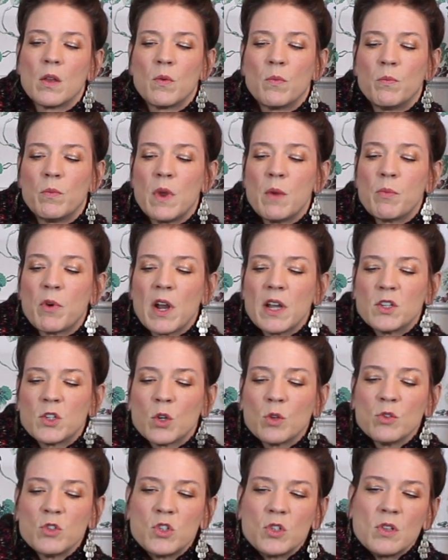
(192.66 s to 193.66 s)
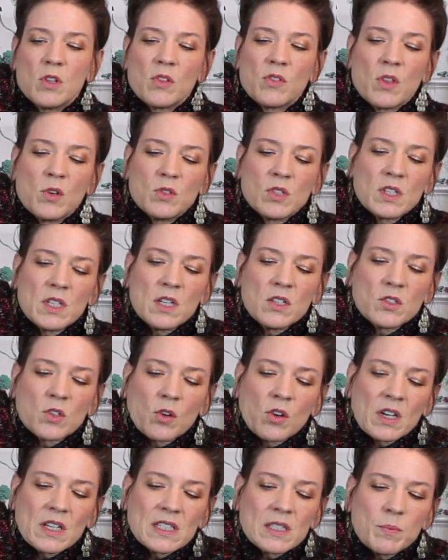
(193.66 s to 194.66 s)
remember I told you that those things
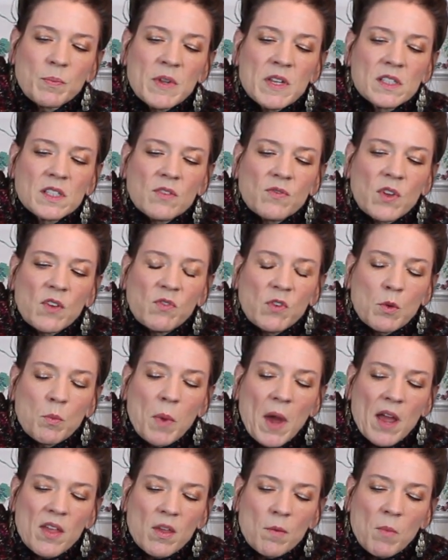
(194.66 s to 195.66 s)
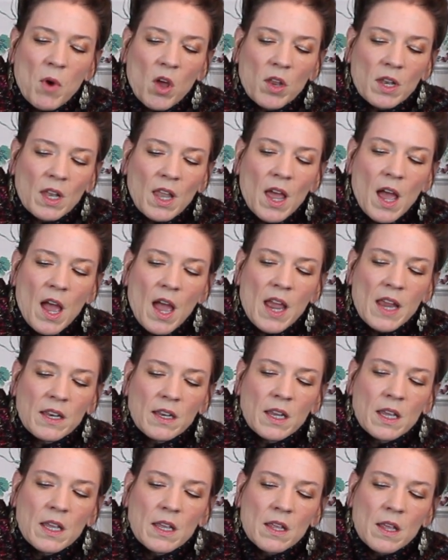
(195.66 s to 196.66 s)
are expensive if you buy them
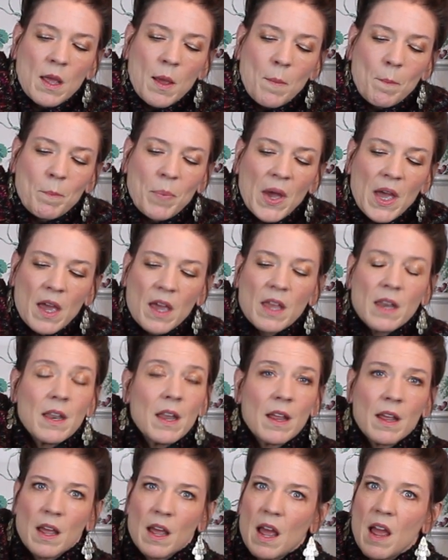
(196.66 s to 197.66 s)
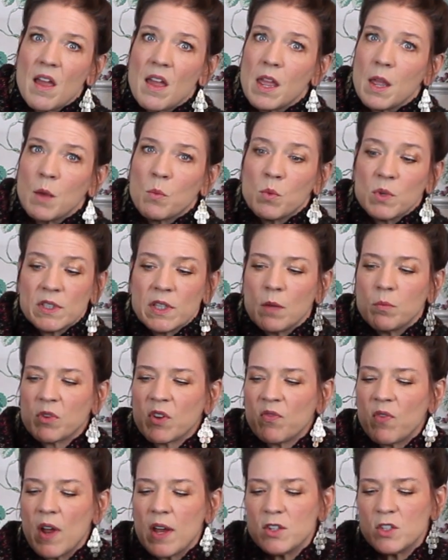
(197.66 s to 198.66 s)
online, but I was able
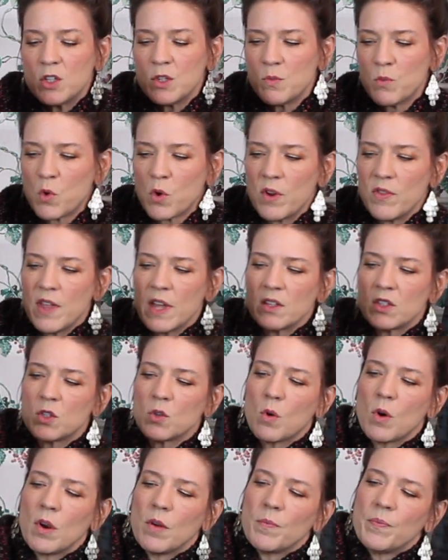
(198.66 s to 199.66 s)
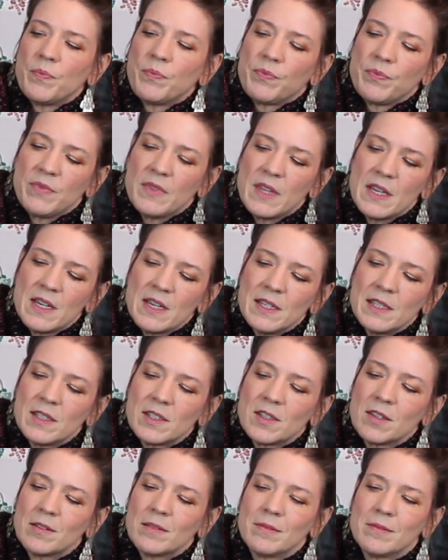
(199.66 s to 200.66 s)
to find two more in that store.
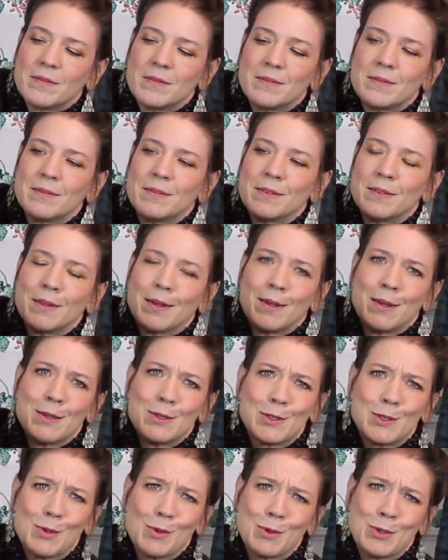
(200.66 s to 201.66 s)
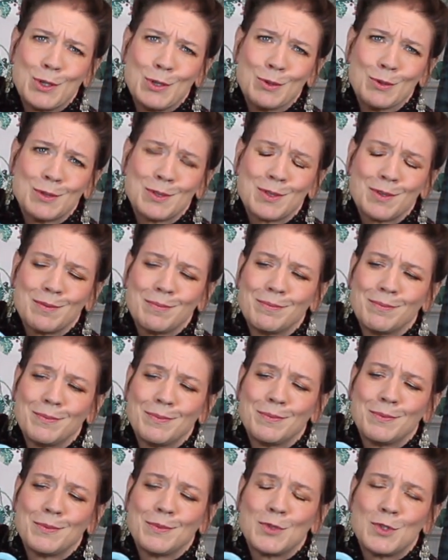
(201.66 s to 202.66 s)
This, so cute,
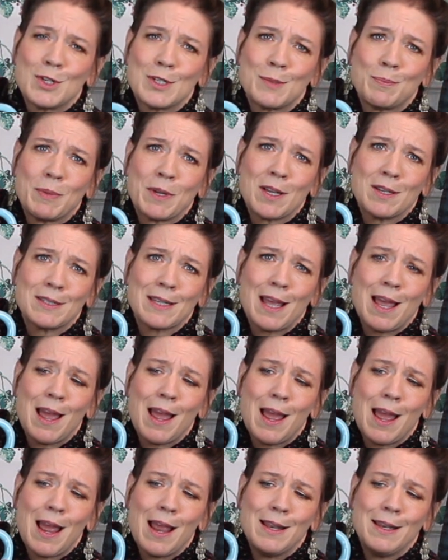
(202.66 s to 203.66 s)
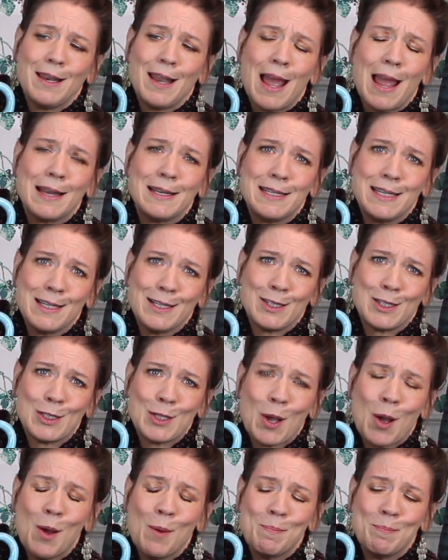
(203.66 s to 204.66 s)
just because I liked it
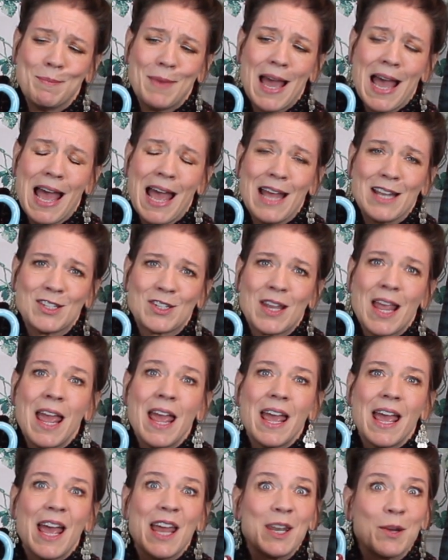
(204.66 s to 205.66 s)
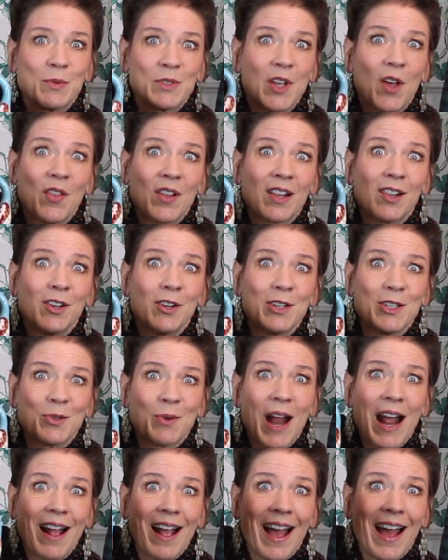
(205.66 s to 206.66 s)
so much. And it was on the clearance
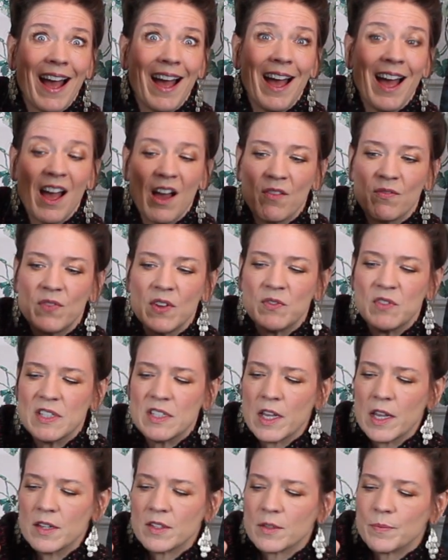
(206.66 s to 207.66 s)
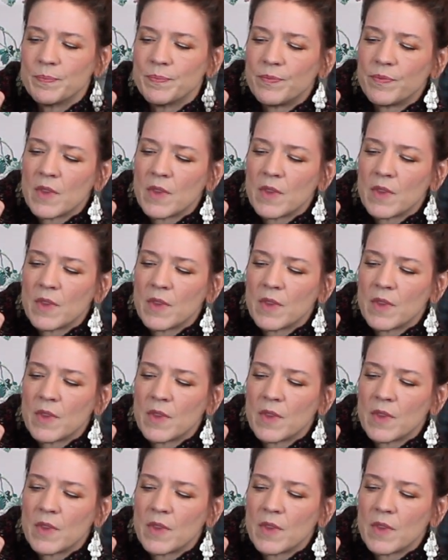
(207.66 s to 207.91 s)
rack. Ah, 50 cents.